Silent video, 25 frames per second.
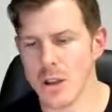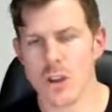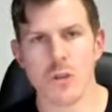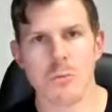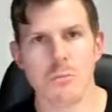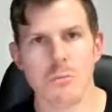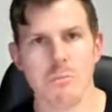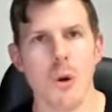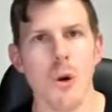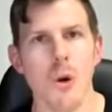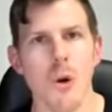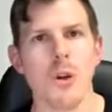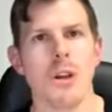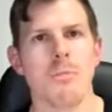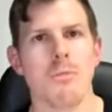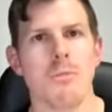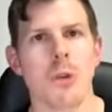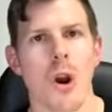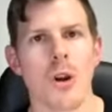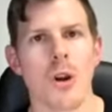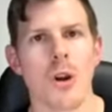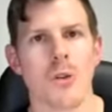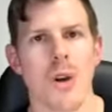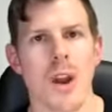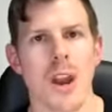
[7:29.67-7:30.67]
booty
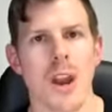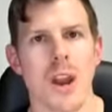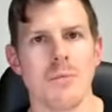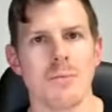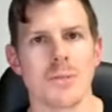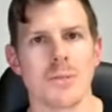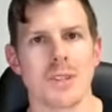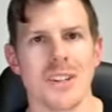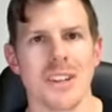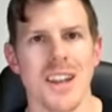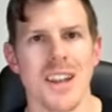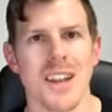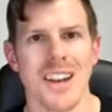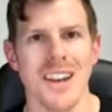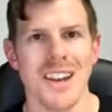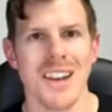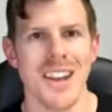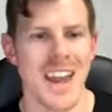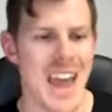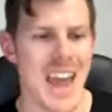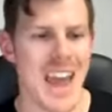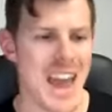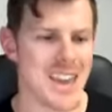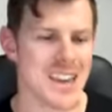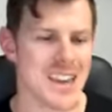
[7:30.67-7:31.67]
programs and, and
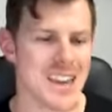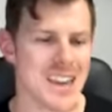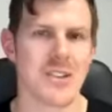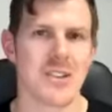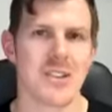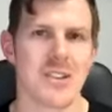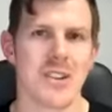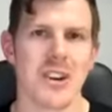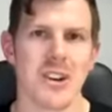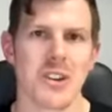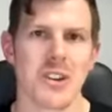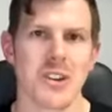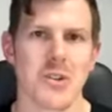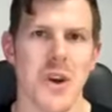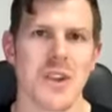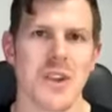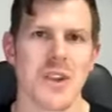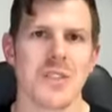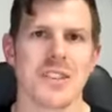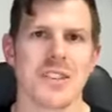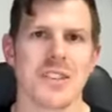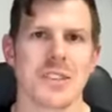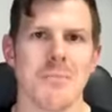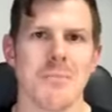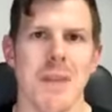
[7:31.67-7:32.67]
hey, you can create
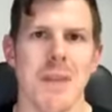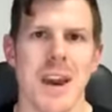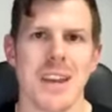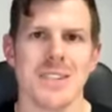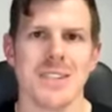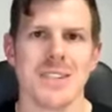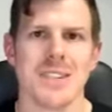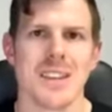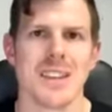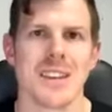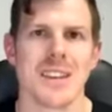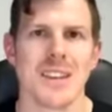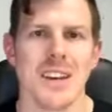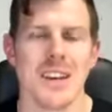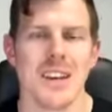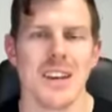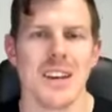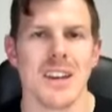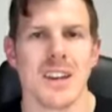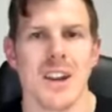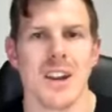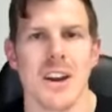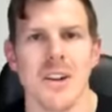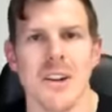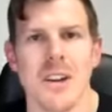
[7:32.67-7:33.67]
these amazing,
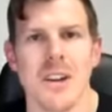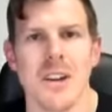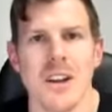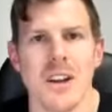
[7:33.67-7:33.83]
you know,